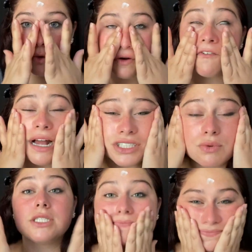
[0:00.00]
really
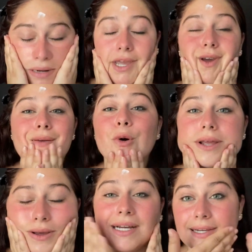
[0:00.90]
make sure that this is
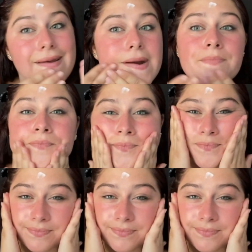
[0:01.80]
set in there.